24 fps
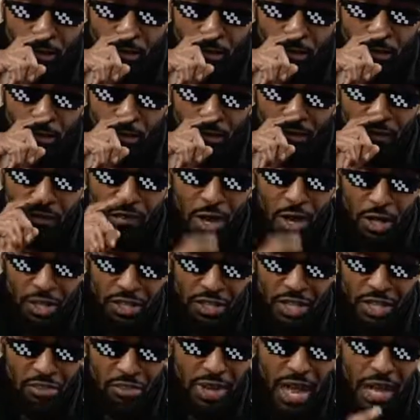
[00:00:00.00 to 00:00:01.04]
Function.
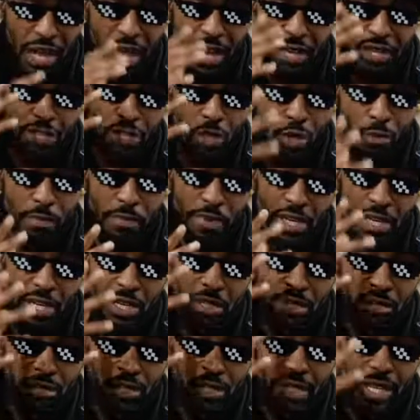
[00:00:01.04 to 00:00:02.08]
You got like so many
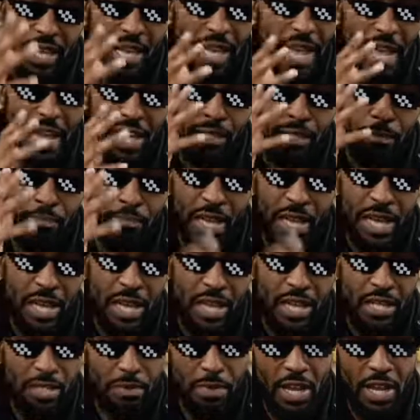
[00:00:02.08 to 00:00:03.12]
lit ass
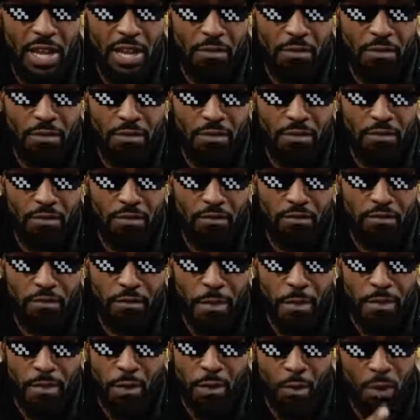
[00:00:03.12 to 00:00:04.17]
bands, man, from
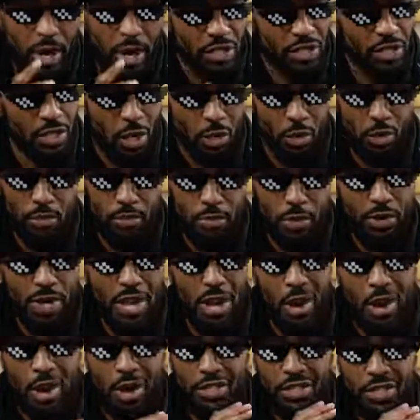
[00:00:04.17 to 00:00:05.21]
the West Coast, bro, that
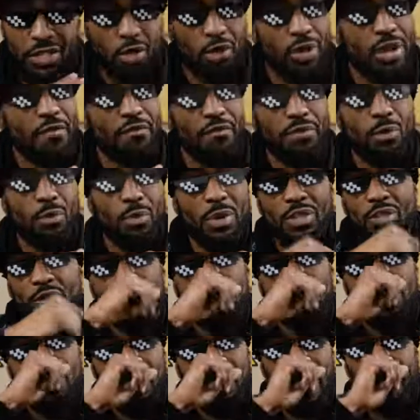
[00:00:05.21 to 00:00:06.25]
are so influential.
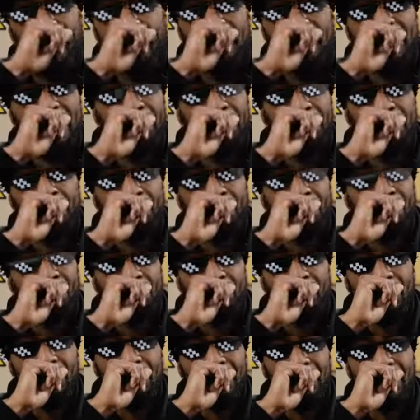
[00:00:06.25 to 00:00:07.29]
So I mean,
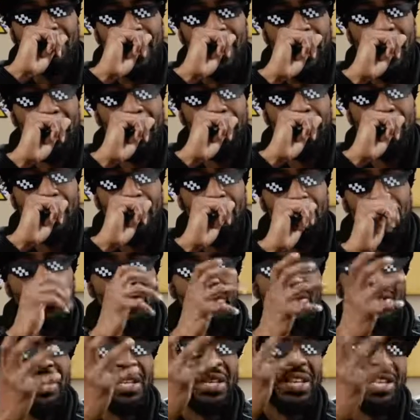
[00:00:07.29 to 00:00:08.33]
to say I'm just an
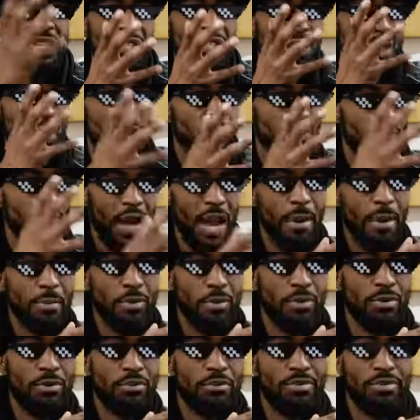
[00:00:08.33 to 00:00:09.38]
East Coast rapper,
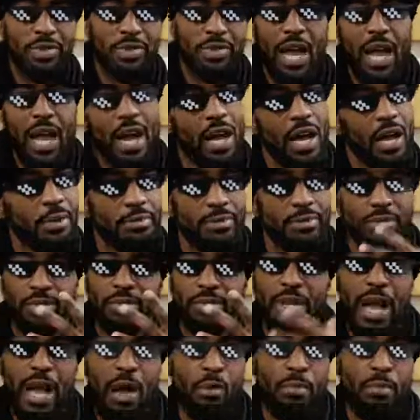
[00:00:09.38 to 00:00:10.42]
nah,
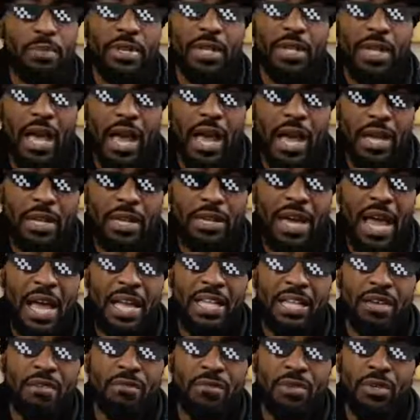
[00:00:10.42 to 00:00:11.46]
I would be lying, not
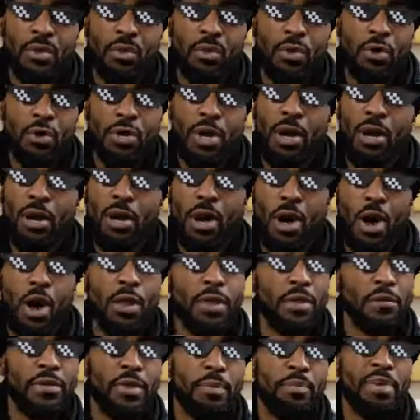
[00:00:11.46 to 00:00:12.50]
giving the world all of
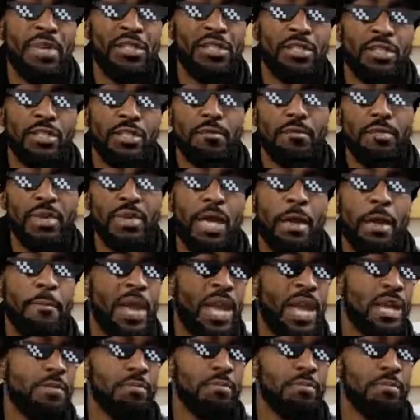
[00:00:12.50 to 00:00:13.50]
the pieces of me that made me.